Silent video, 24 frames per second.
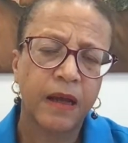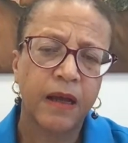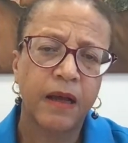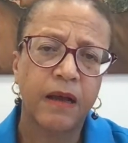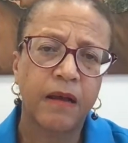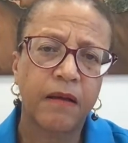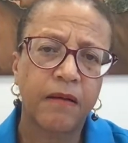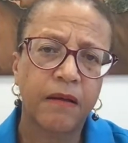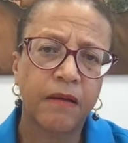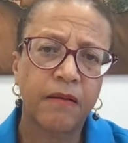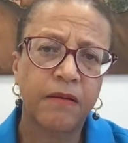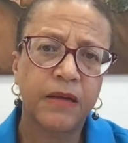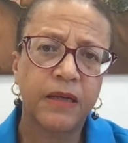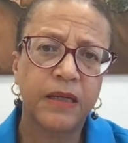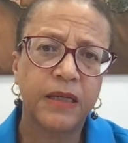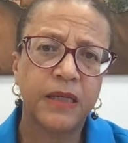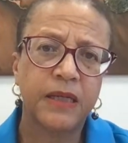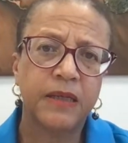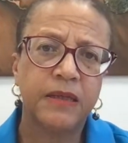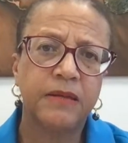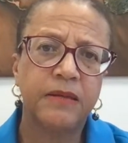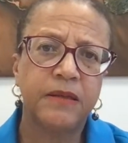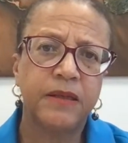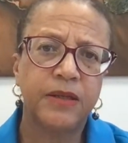
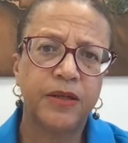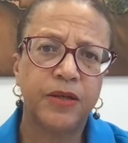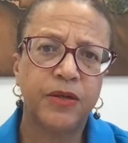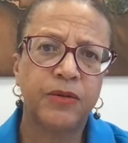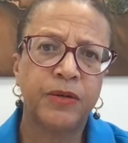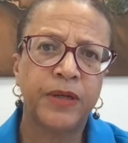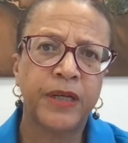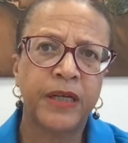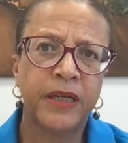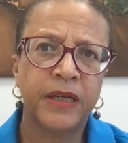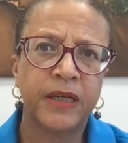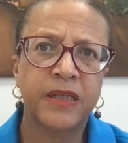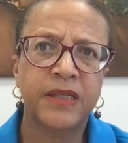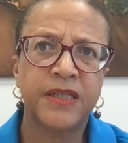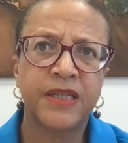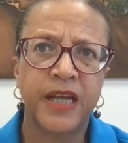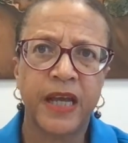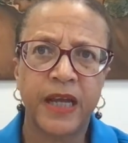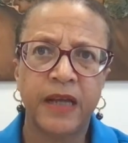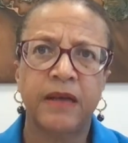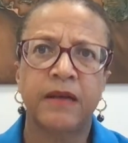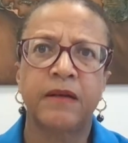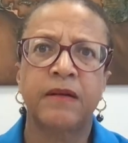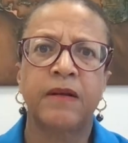It can
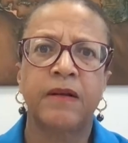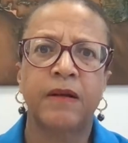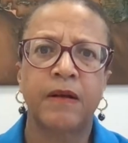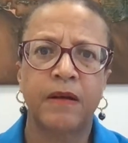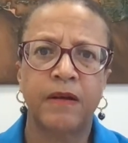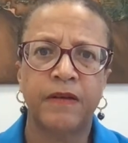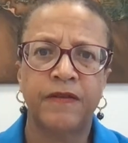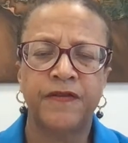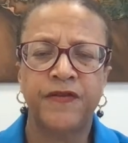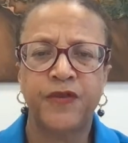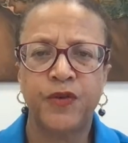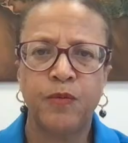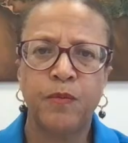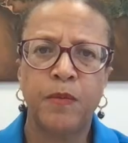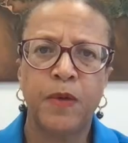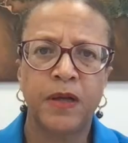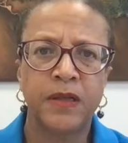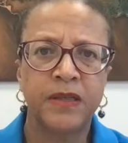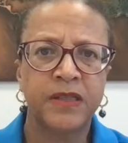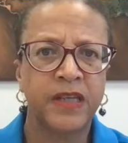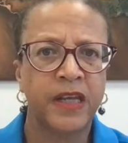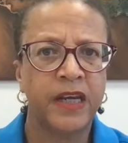take a few months,